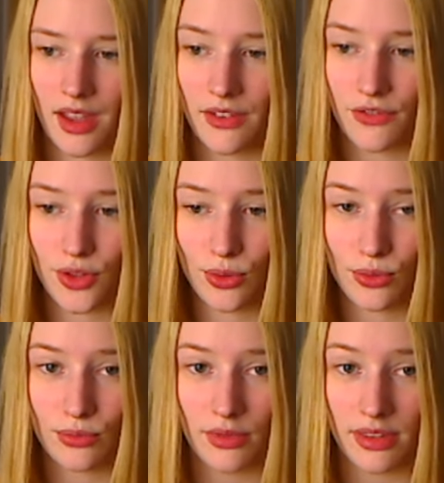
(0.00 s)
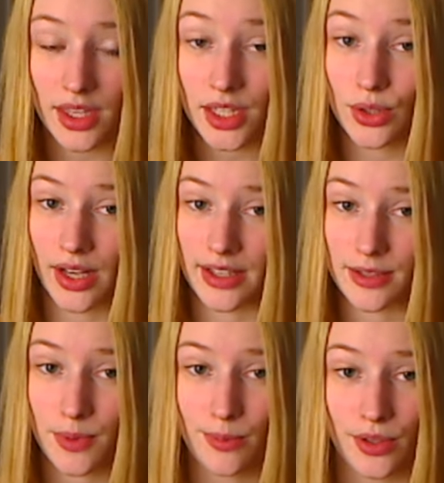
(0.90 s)
if you think you're an
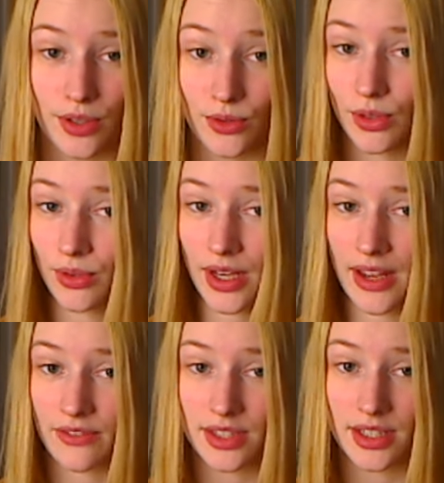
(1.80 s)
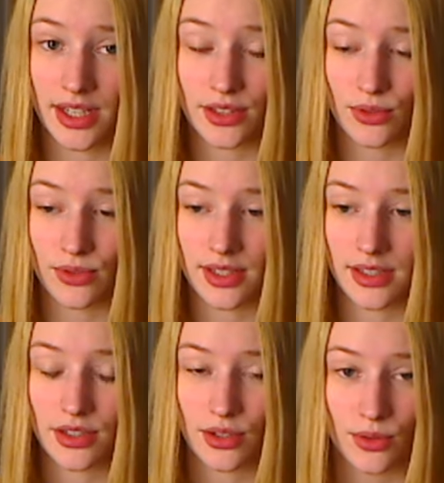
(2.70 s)
Aspie but you don't have the
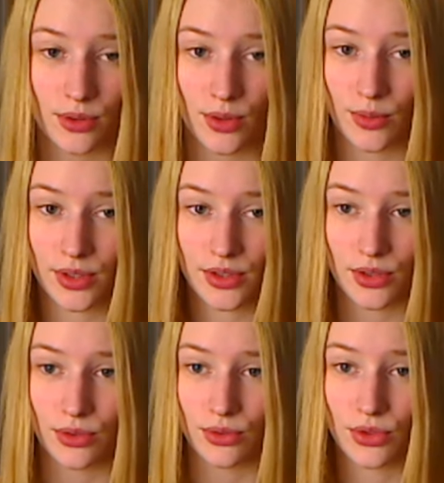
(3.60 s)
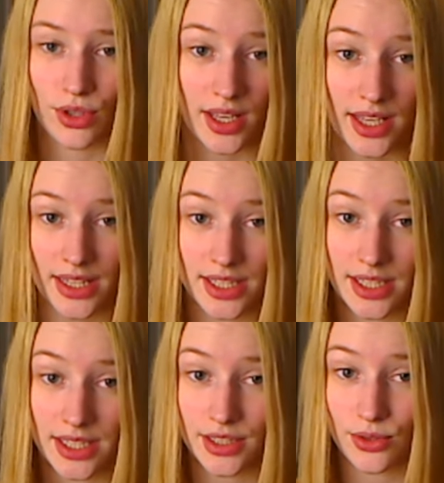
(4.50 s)
diagnosis, you don't know what to do, should I get the
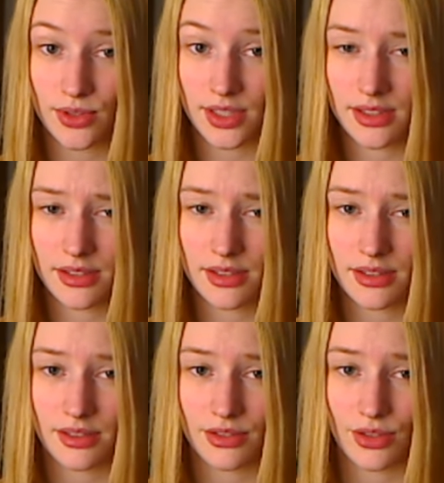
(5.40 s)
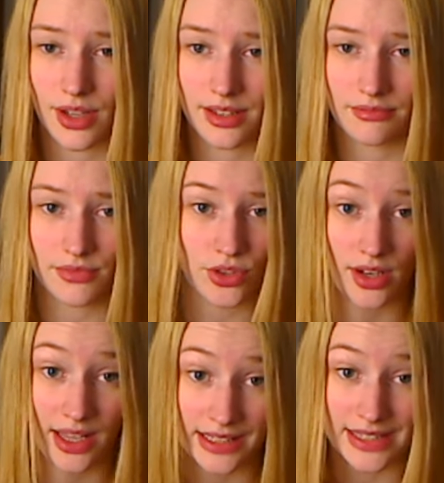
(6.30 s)
diagnosis? Should
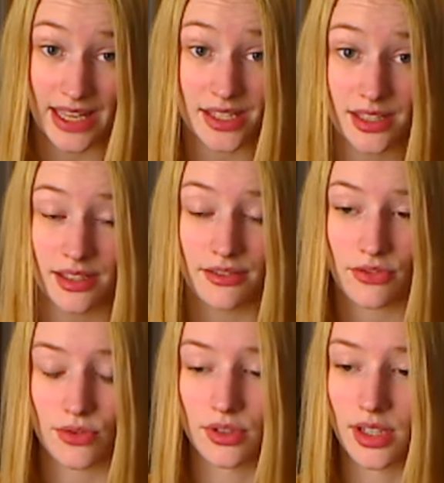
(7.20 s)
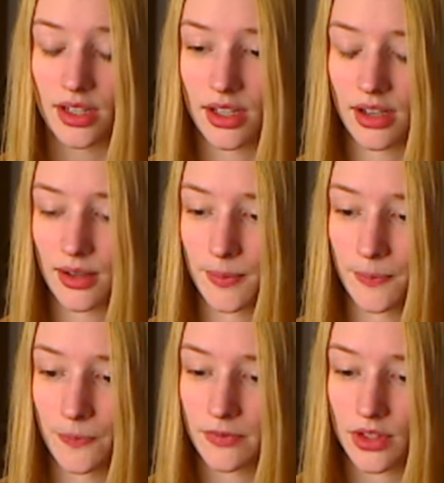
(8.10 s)
I get tested for it?
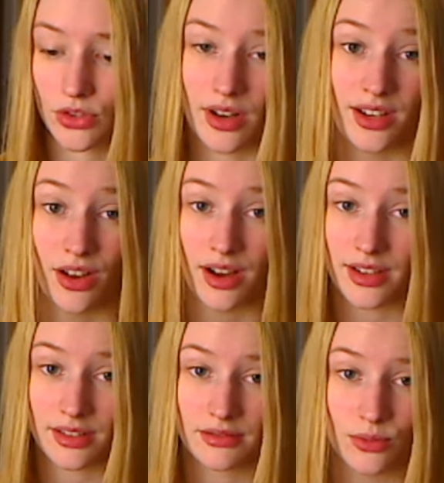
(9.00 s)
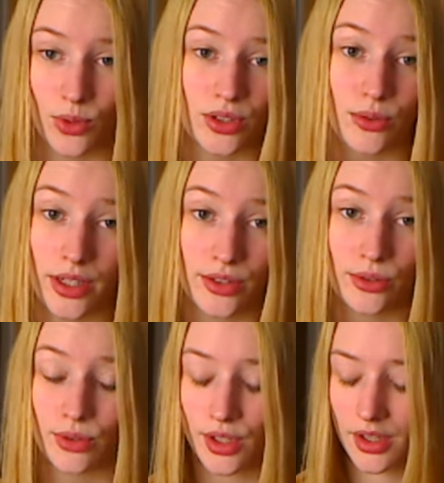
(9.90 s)
Should I not? What do I
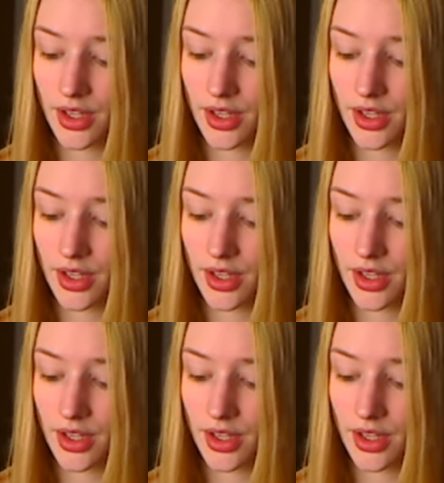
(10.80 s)
do?